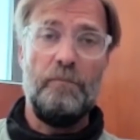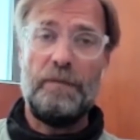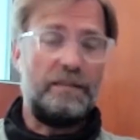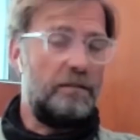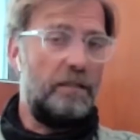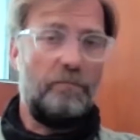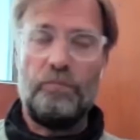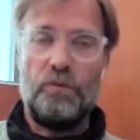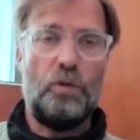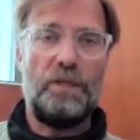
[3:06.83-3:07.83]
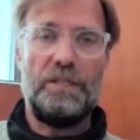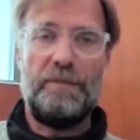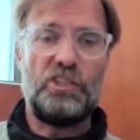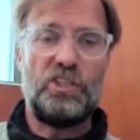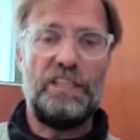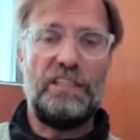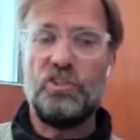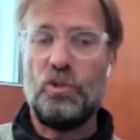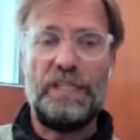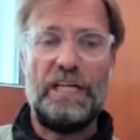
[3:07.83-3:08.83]
but nobody mentioned it,
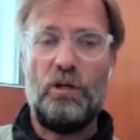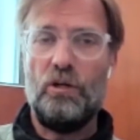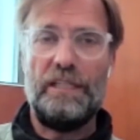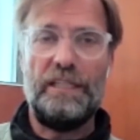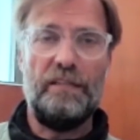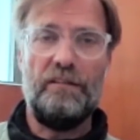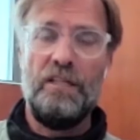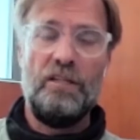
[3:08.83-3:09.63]
and so they're all here